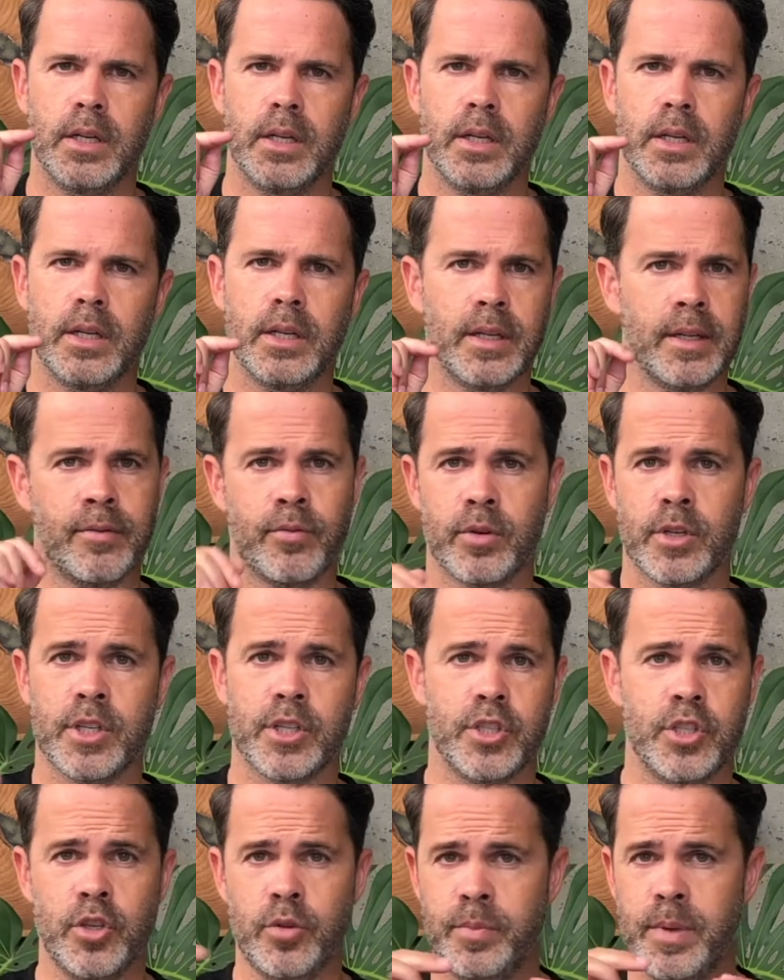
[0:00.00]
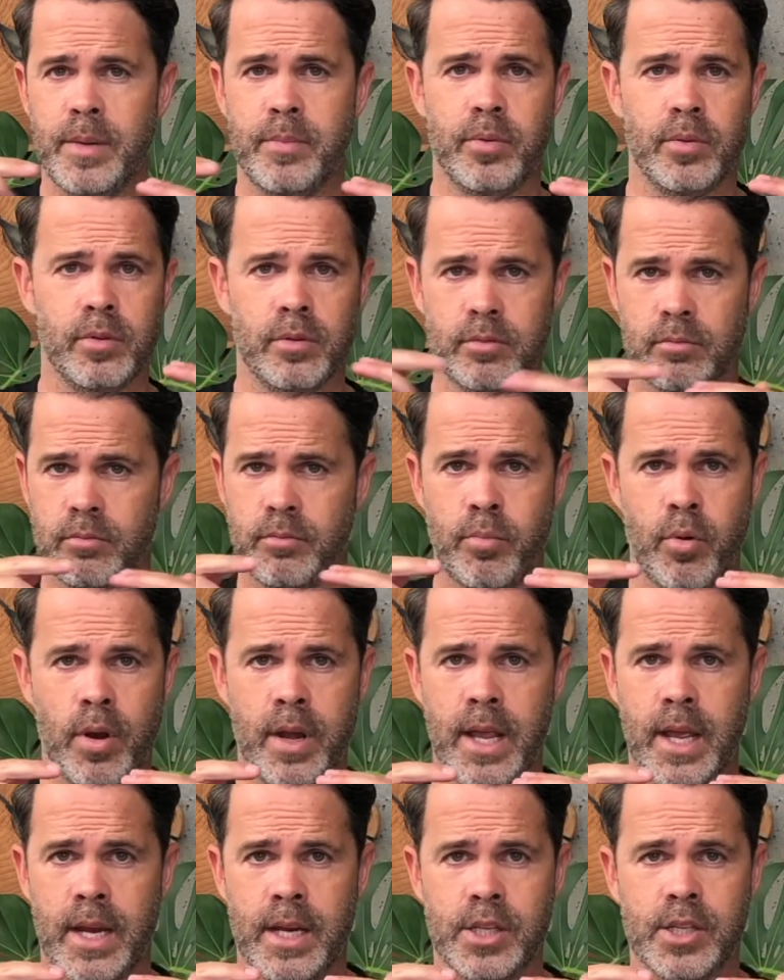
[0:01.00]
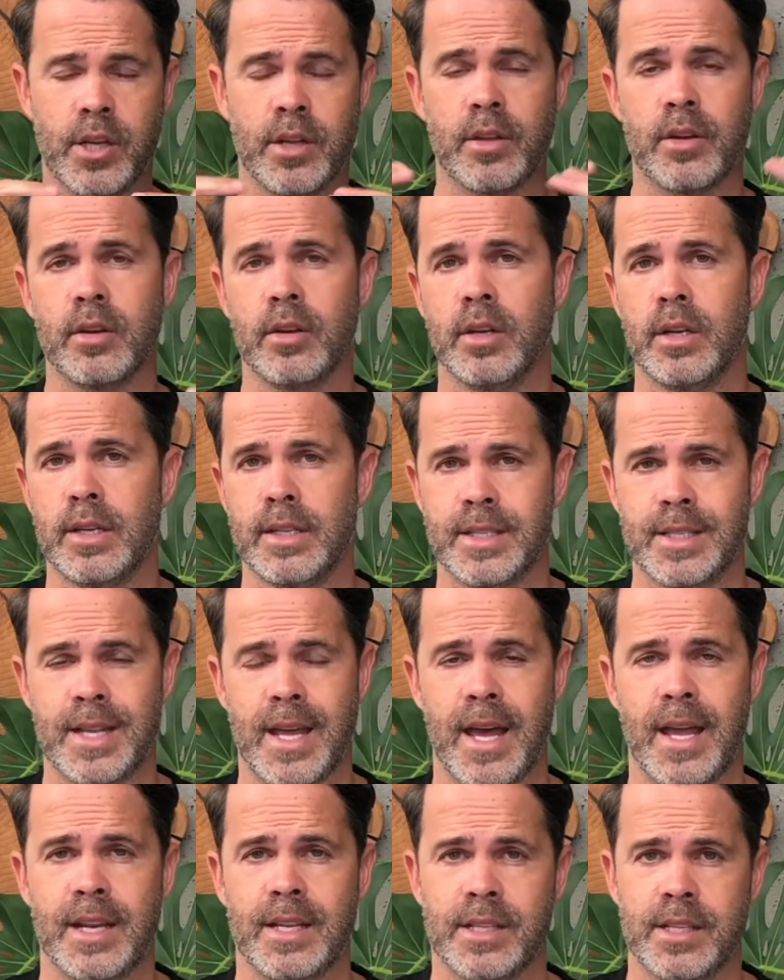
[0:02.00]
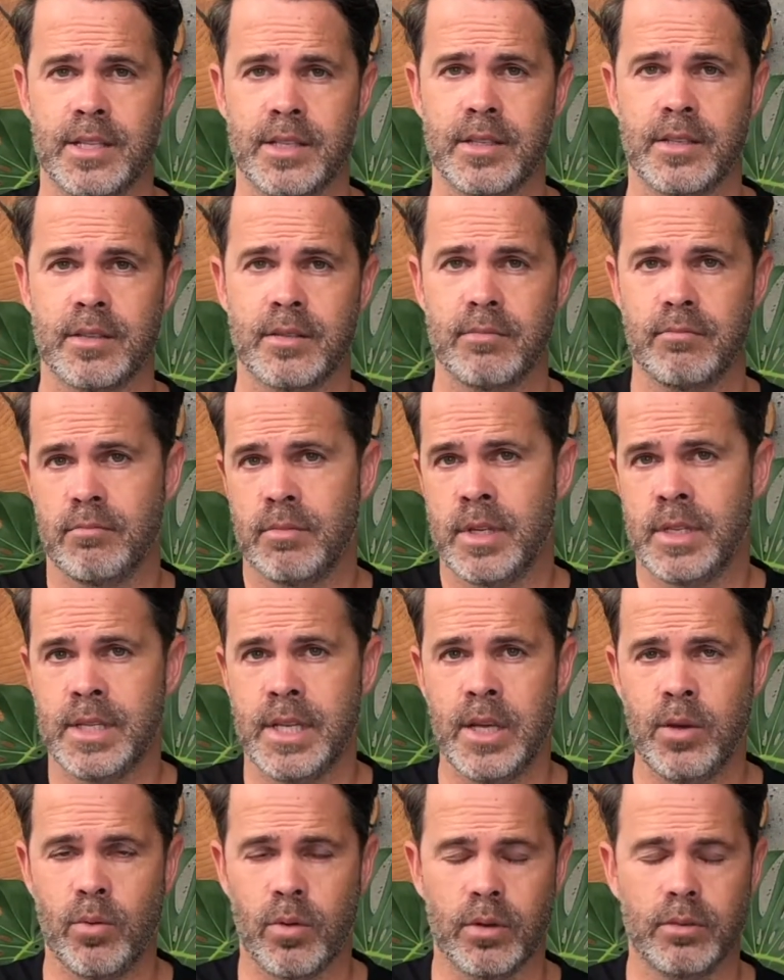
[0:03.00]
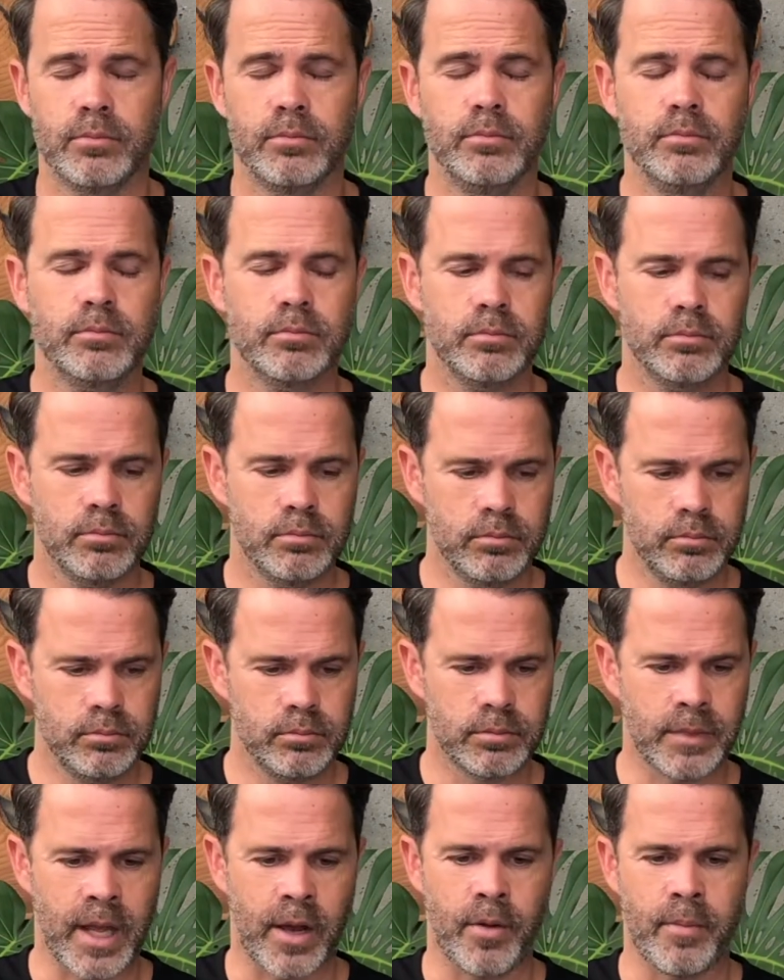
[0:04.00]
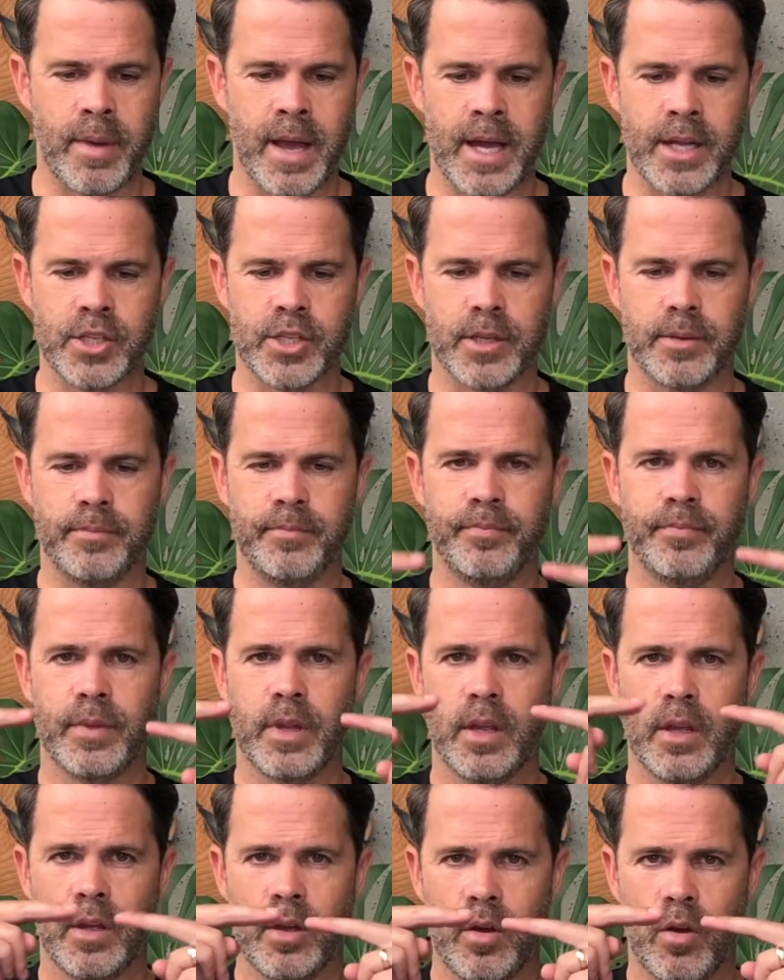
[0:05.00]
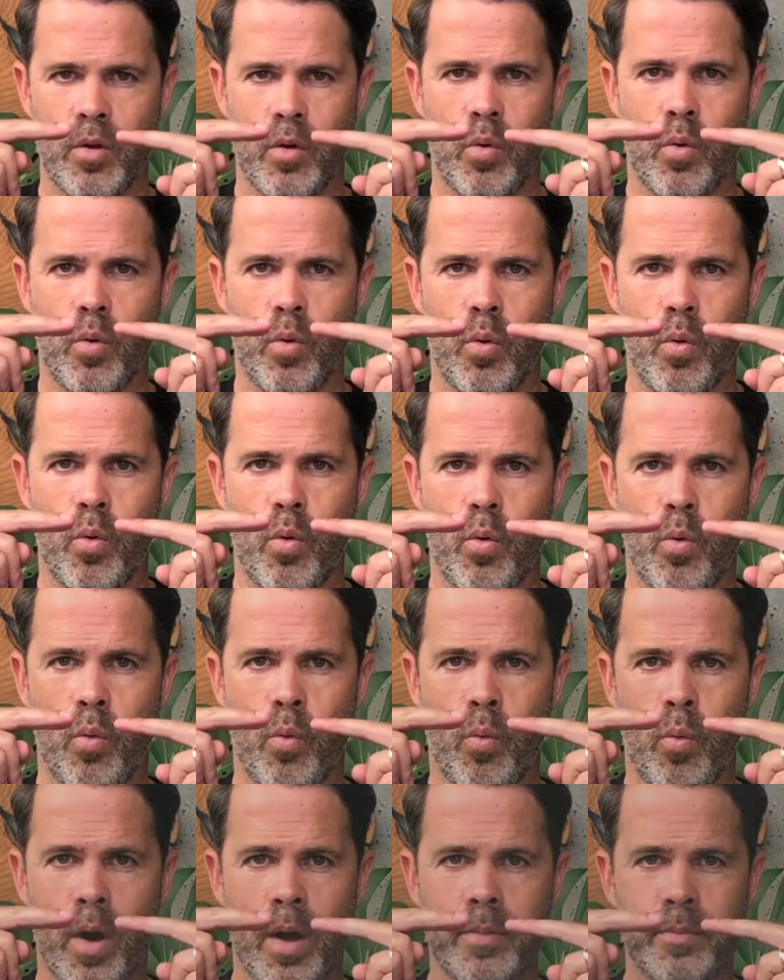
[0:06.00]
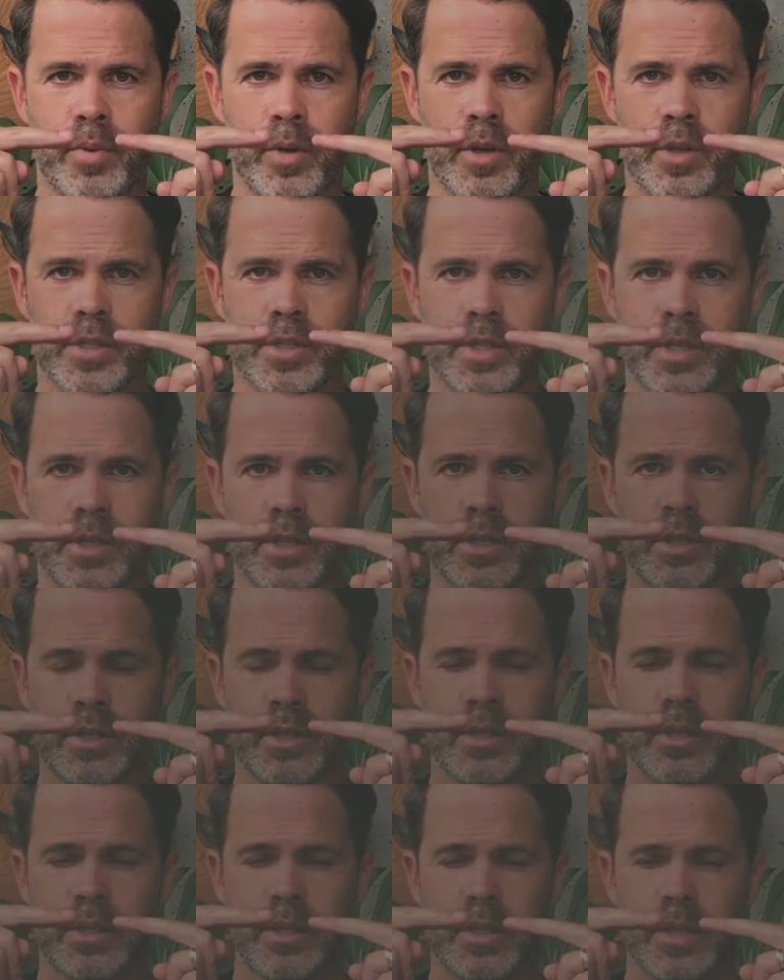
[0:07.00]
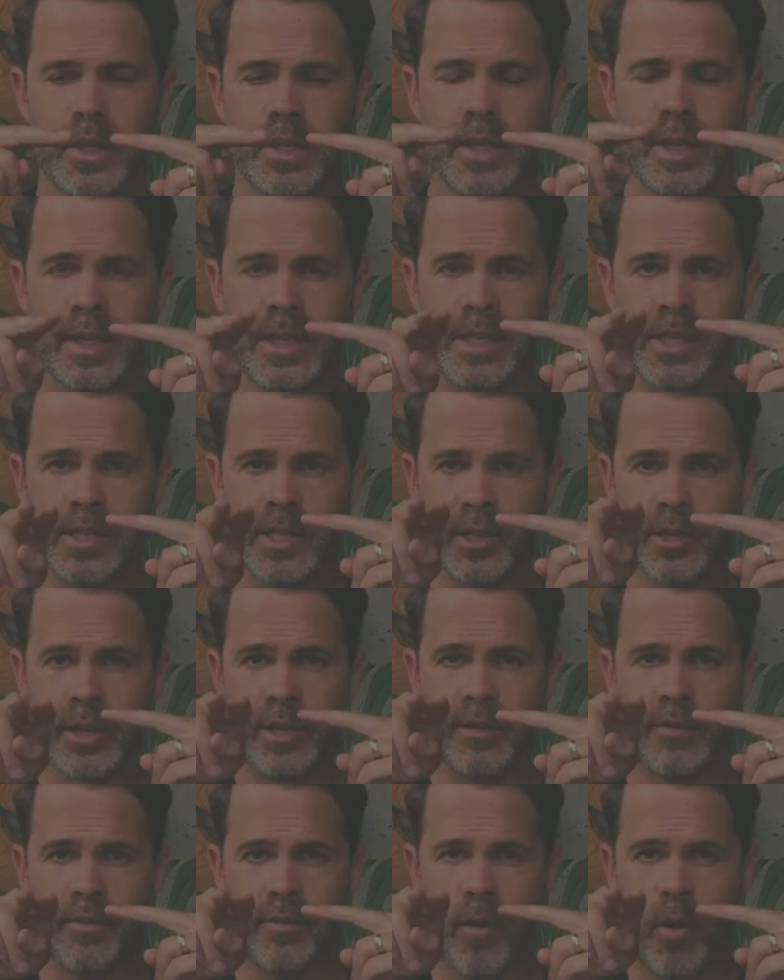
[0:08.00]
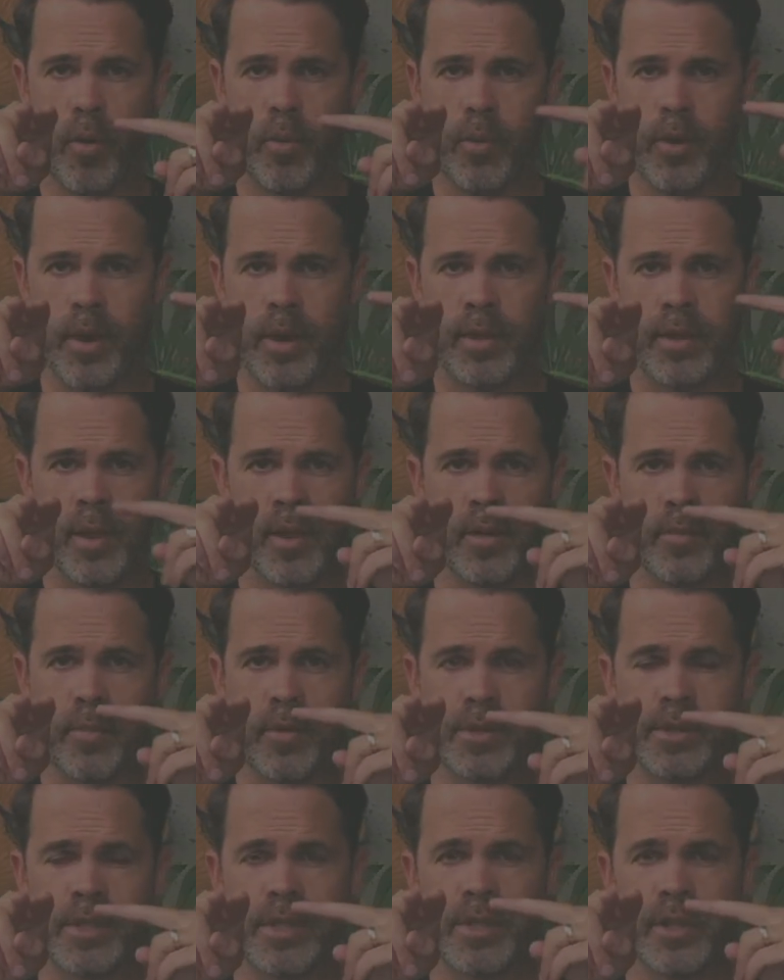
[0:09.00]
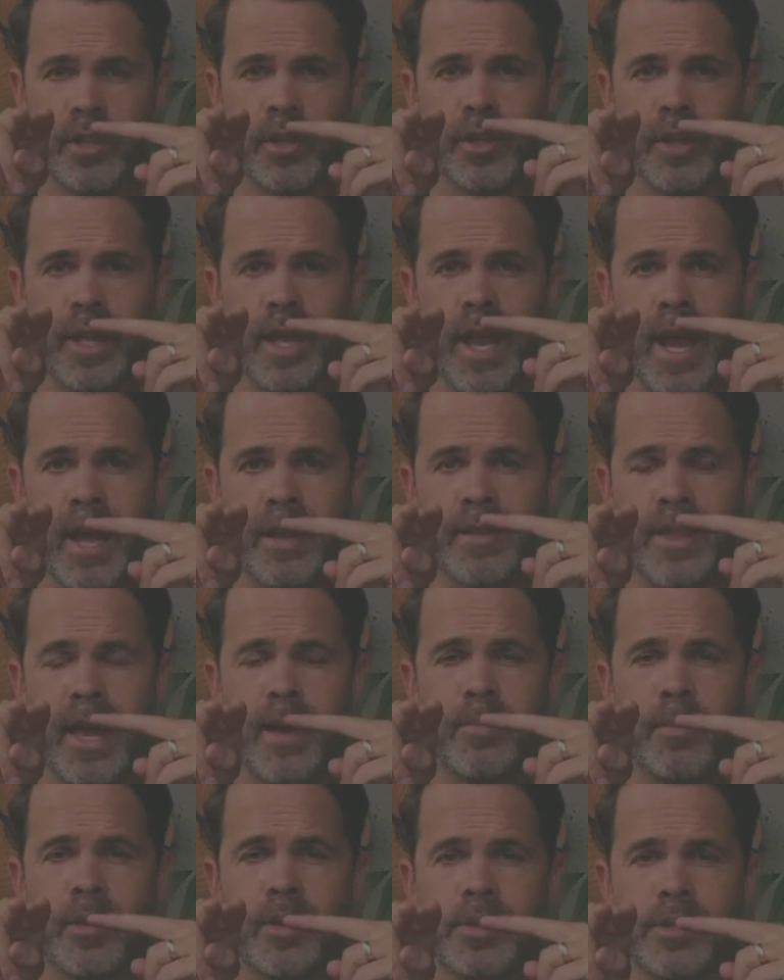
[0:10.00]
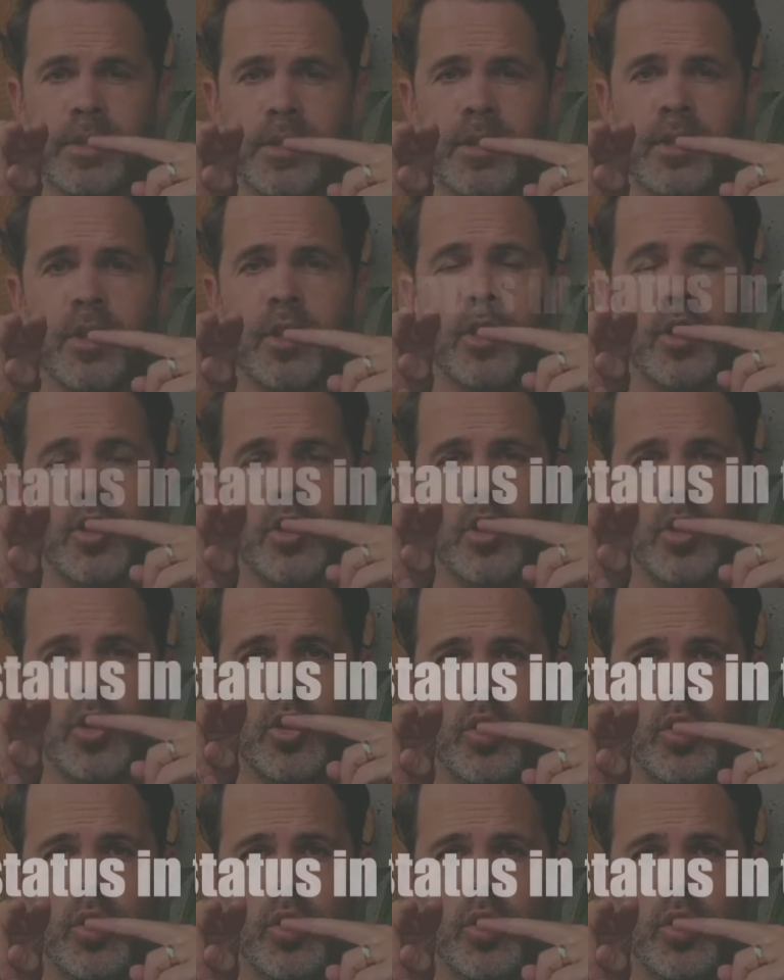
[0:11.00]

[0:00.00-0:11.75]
if we're just two people pointing at each other, status is equal. Now imagine one person is looking forward and the other person is looking at that person. Who